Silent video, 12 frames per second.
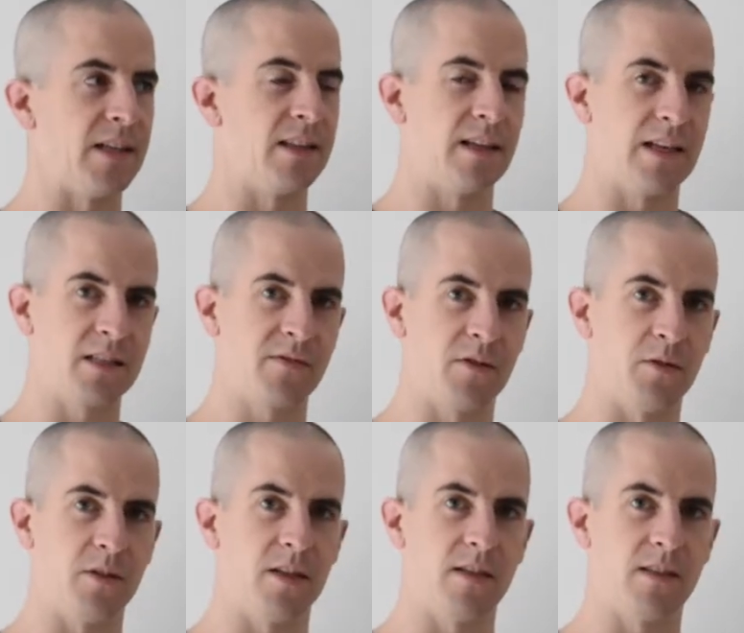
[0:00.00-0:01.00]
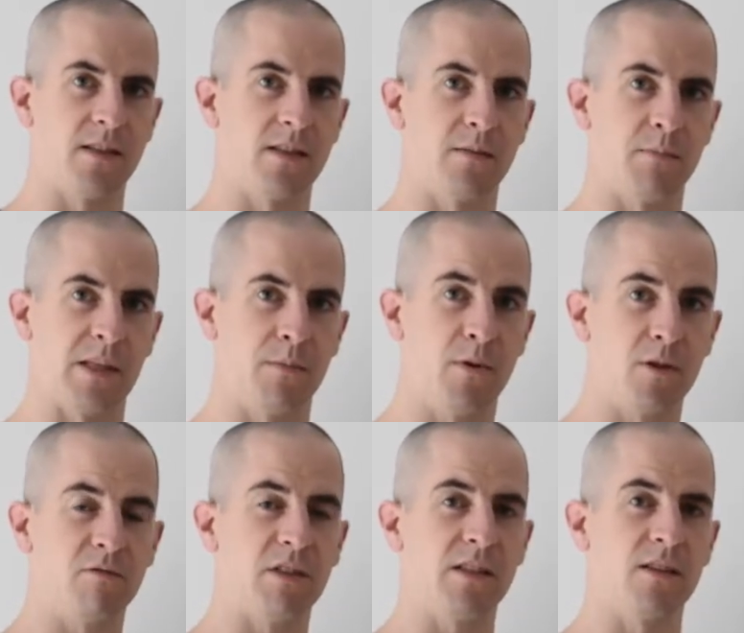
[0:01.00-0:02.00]
in the last few years, there's been
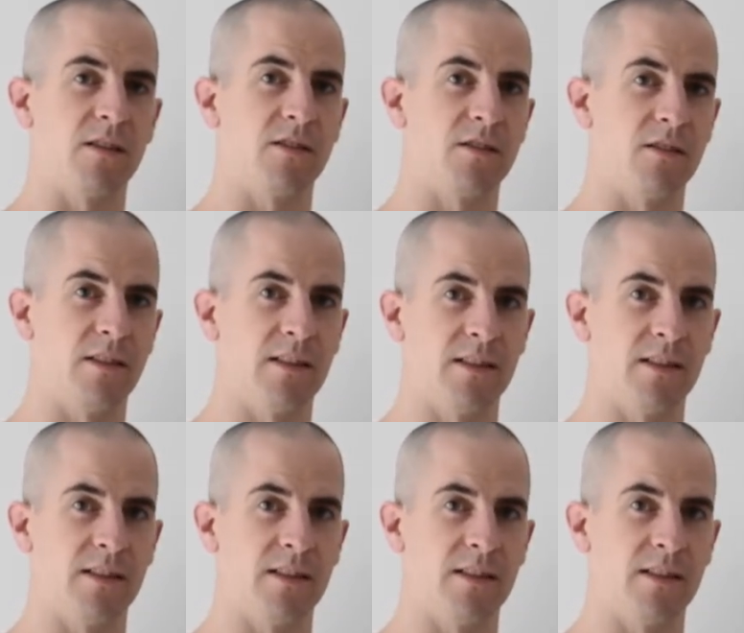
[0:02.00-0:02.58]
more research done,